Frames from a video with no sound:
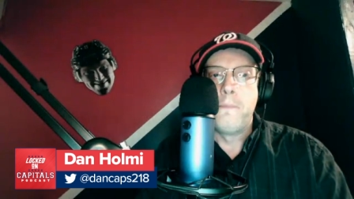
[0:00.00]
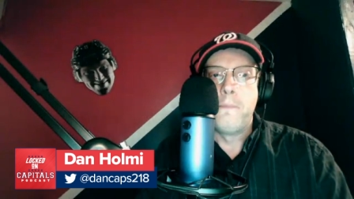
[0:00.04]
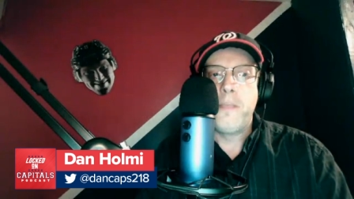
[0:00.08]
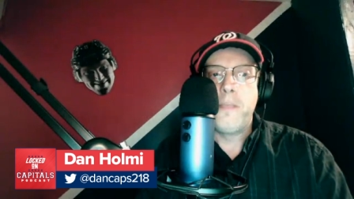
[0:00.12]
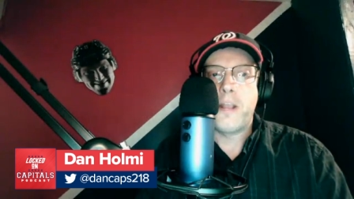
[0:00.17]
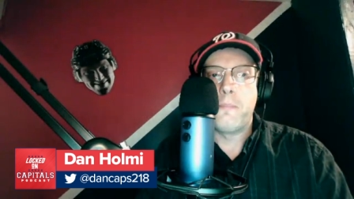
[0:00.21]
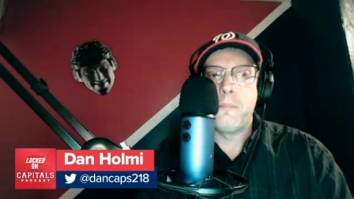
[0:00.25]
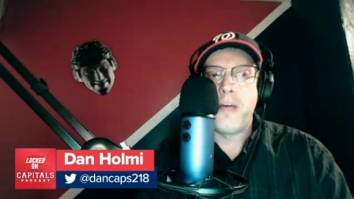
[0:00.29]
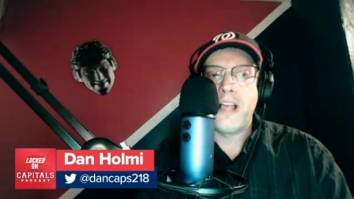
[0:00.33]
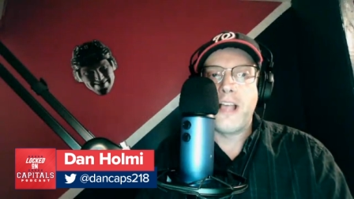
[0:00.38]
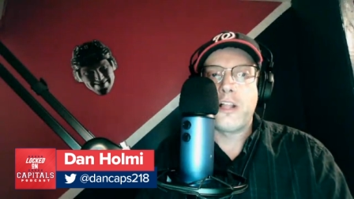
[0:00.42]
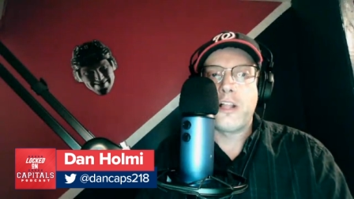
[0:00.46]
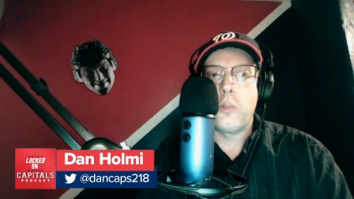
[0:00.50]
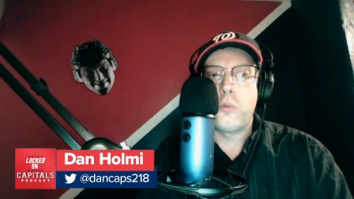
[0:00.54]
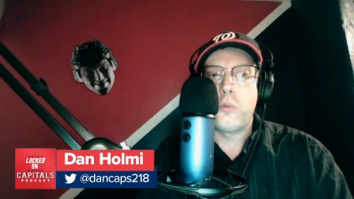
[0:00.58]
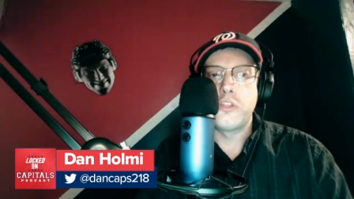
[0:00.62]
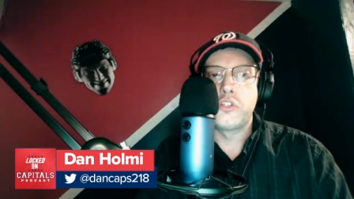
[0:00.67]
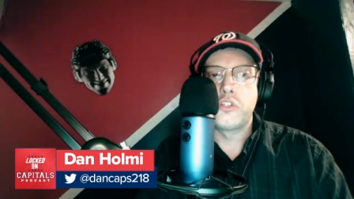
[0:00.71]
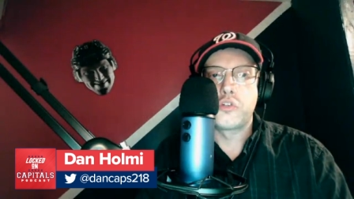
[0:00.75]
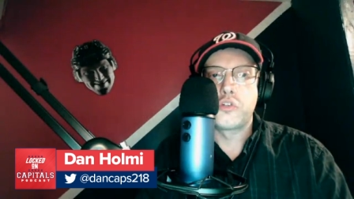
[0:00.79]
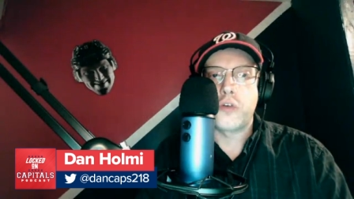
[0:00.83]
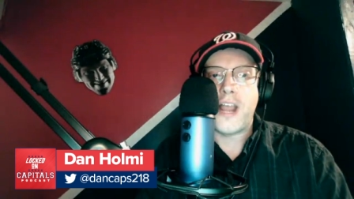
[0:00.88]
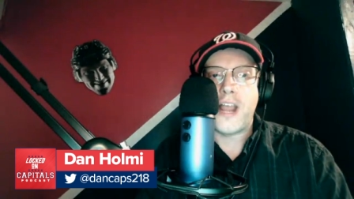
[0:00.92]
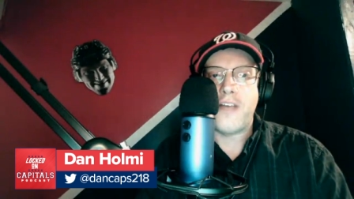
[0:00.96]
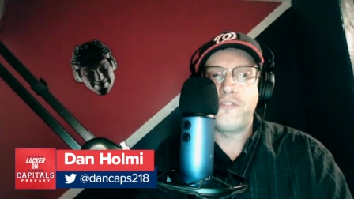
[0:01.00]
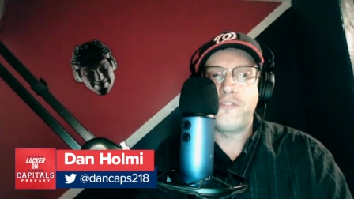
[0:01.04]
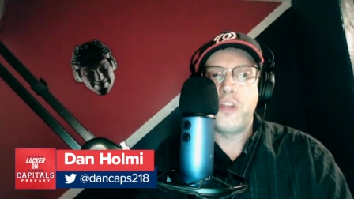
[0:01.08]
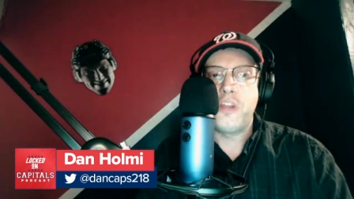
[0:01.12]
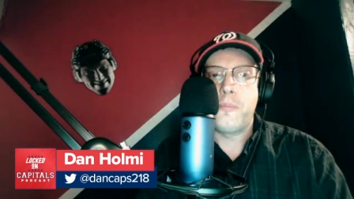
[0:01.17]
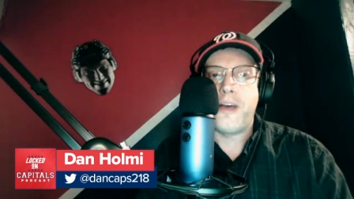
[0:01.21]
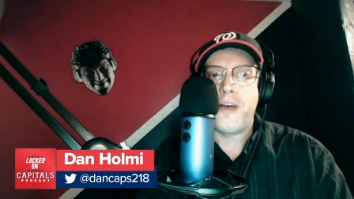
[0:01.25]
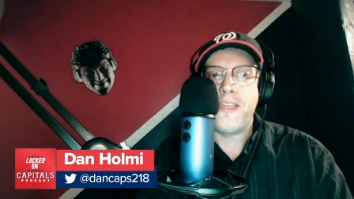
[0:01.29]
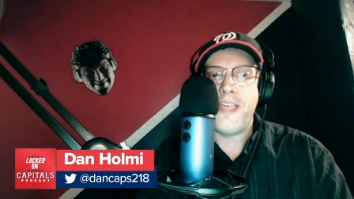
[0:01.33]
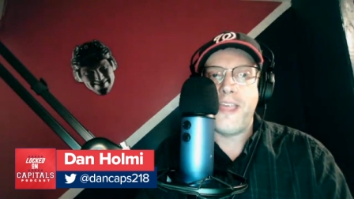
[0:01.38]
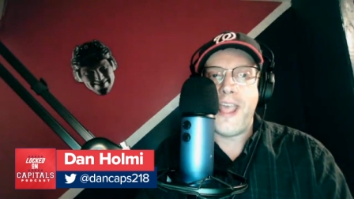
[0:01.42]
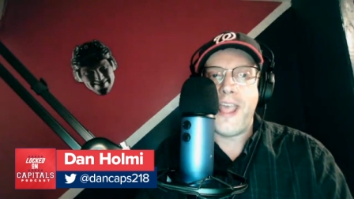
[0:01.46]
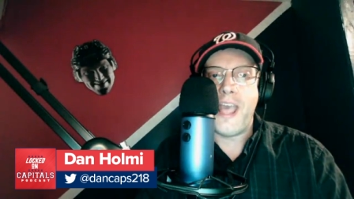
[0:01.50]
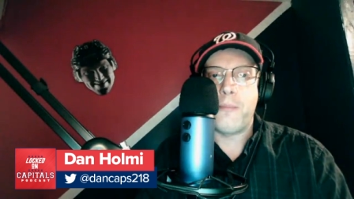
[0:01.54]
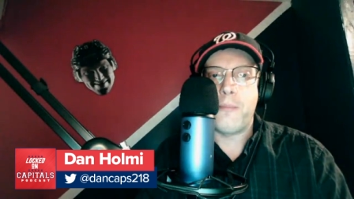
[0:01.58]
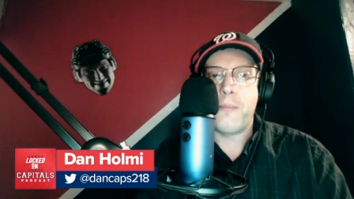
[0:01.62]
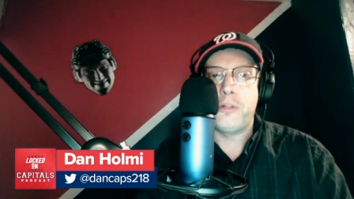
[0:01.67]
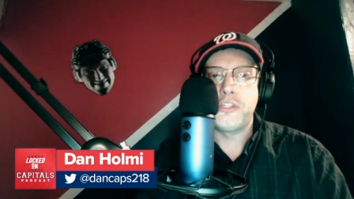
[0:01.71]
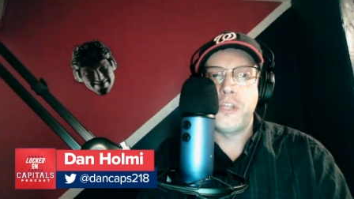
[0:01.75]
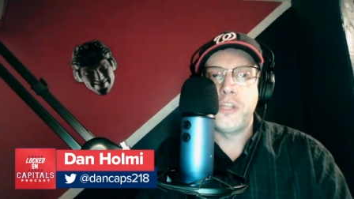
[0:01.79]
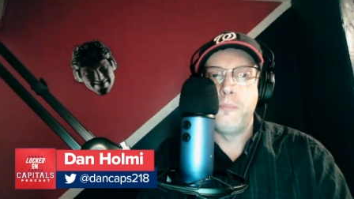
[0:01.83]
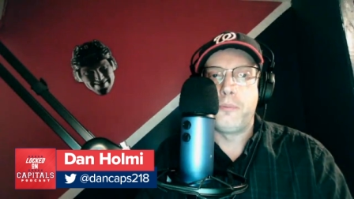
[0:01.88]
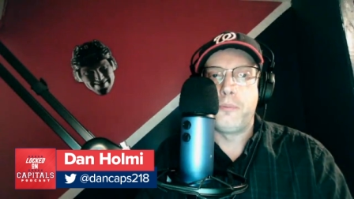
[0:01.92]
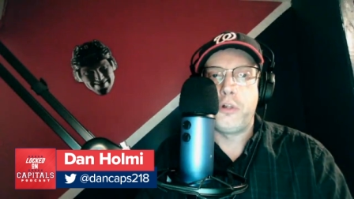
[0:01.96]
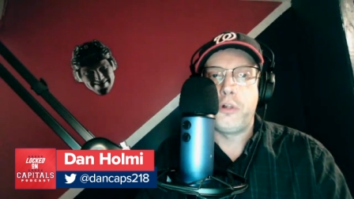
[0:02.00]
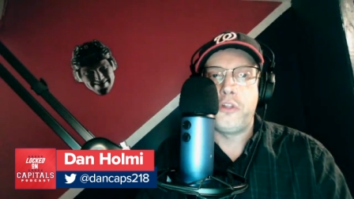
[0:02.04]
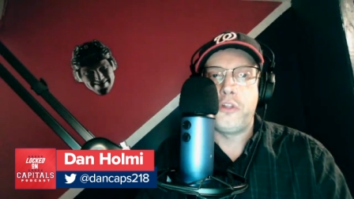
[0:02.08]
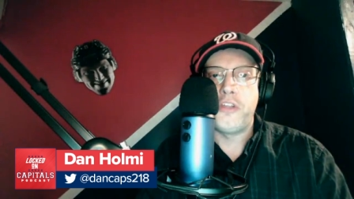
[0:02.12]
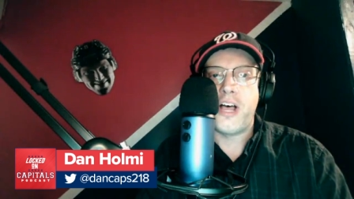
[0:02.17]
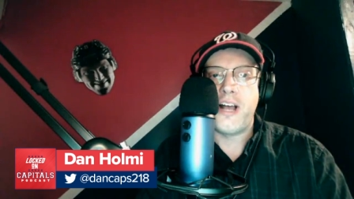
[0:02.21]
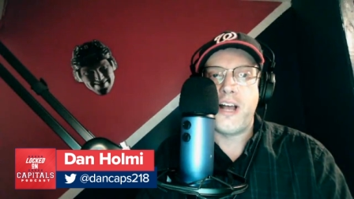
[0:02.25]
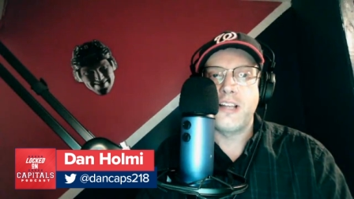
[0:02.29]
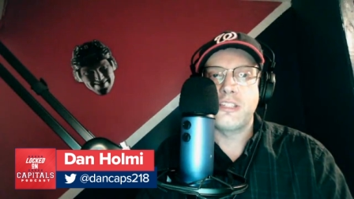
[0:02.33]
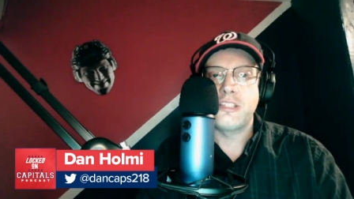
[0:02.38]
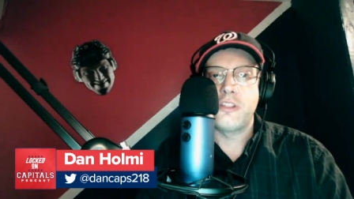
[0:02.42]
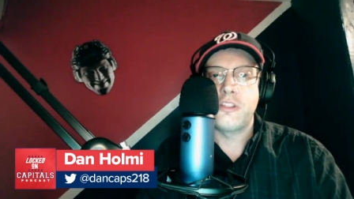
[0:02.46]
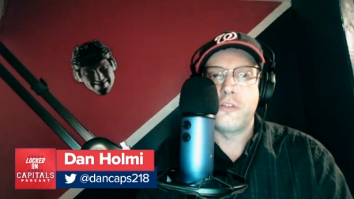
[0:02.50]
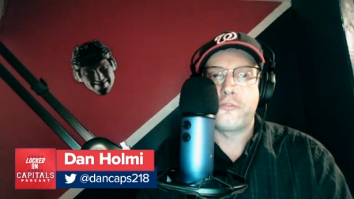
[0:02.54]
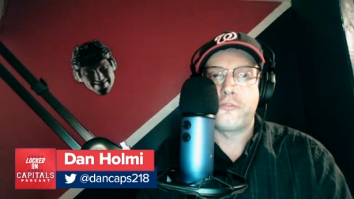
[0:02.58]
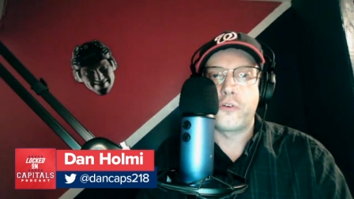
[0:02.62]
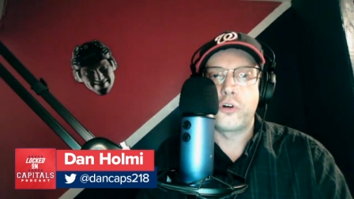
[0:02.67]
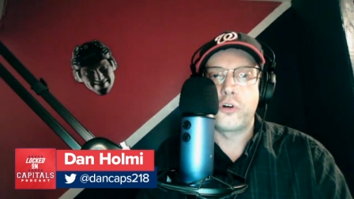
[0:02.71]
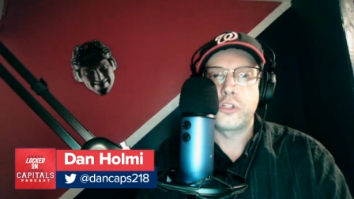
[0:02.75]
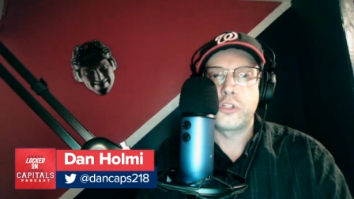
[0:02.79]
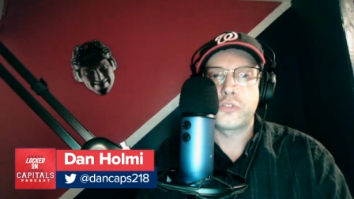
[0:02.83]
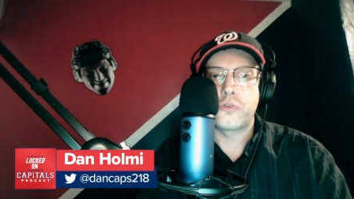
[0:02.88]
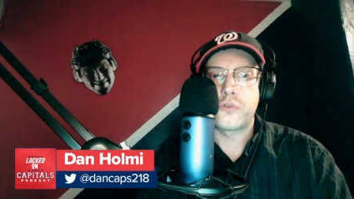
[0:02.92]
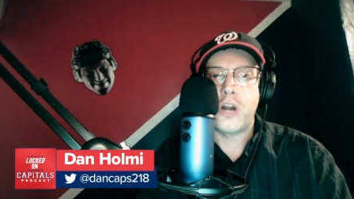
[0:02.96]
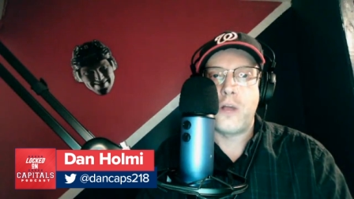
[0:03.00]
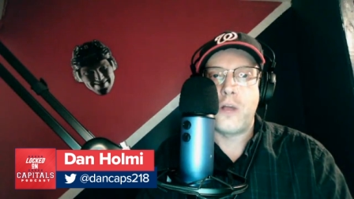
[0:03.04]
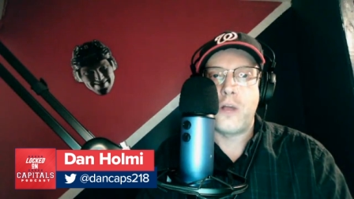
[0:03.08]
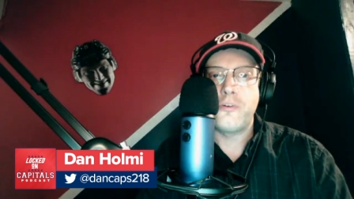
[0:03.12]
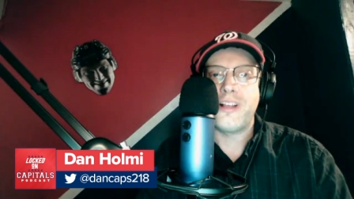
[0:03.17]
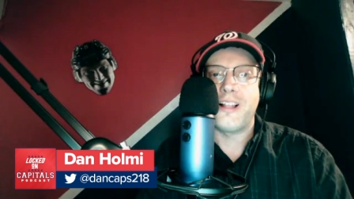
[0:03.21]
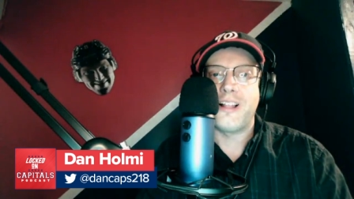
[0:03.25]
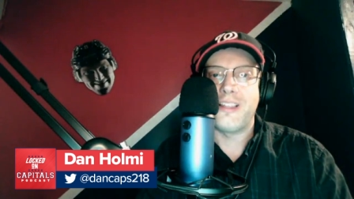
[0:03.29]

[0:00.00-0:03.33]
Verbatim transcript: McMichael was drafted by the Hamilton Bulldogs in the first round,